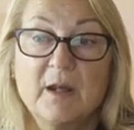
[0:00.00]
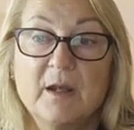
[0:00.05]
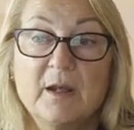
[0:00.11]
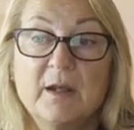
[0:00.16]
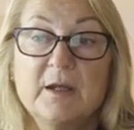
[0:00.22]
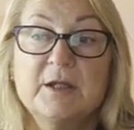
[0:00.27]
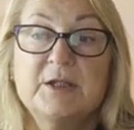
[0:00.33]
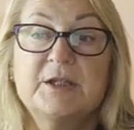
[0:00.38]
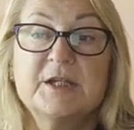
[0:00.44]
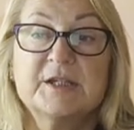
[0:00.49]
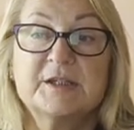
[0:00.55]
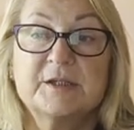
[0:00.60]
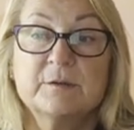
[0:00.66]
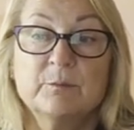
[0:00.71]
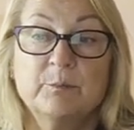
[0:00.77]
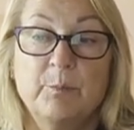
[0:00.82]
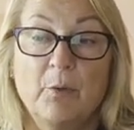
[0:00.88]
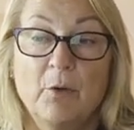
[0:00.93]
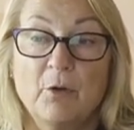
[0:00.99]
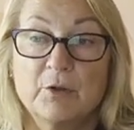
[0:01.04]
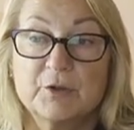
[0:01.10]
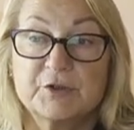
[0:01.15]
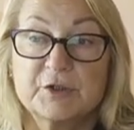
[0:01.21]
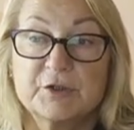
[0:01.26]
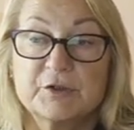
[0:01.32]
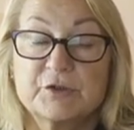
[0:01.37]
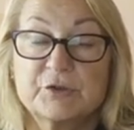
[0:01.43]
It is
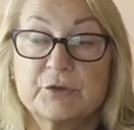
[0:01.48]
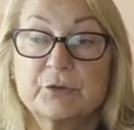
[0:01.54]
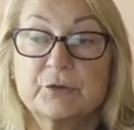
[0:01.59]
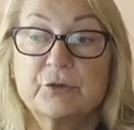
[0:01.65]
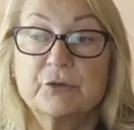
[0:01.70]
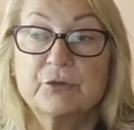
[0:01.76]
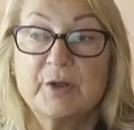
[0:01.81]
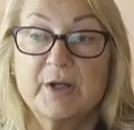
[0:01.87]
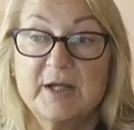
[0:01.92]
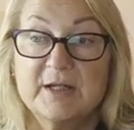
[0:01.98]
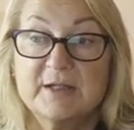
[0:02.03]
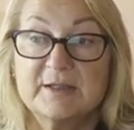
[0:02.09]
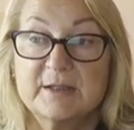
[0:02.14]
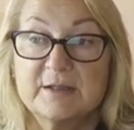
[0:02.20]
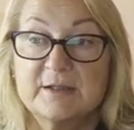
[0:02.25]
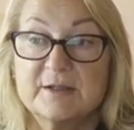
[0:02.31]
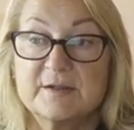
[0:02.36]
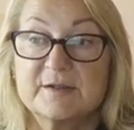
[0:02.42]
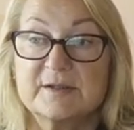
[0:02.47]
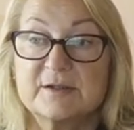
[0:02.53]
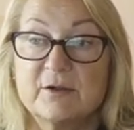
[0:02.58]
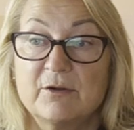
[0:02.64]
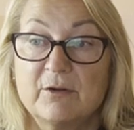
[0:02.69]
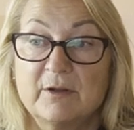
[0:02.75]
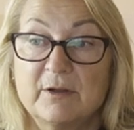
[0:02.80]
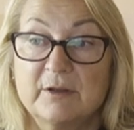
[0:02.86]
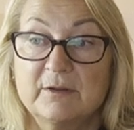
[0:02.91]
important to create a
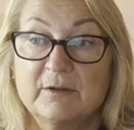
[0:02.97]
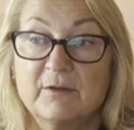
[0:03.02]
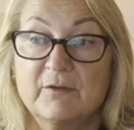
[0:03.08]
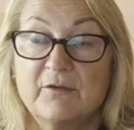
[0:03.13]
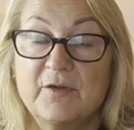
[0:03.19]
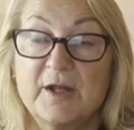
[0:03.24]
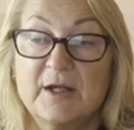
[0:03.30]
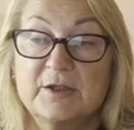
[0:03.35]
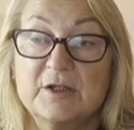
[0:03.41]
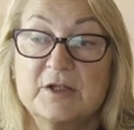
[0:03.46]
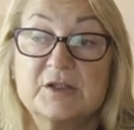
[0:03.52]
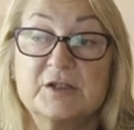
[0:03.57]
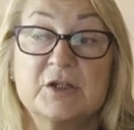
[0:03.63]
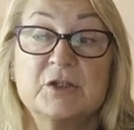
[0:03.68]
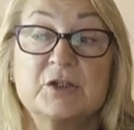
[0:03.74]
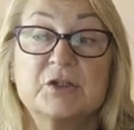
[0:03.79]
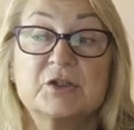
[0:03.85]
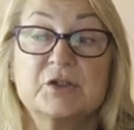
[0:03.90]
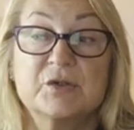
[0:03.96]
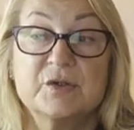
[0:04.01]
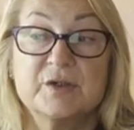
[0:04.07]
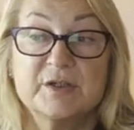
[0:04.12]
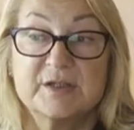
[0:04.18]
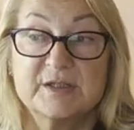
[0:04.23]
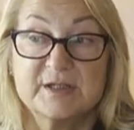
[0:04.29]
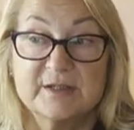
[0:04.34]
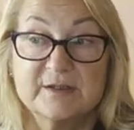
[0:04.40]
design that is
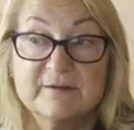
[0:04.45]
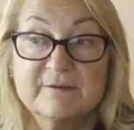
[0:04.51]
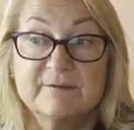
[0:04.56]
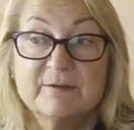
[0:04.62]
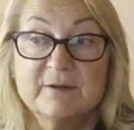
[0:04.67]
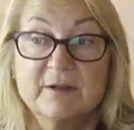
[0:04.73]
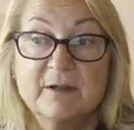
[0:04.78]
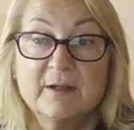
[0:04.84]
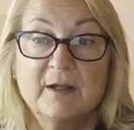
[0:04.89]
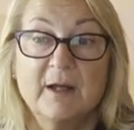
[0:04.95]
intuitive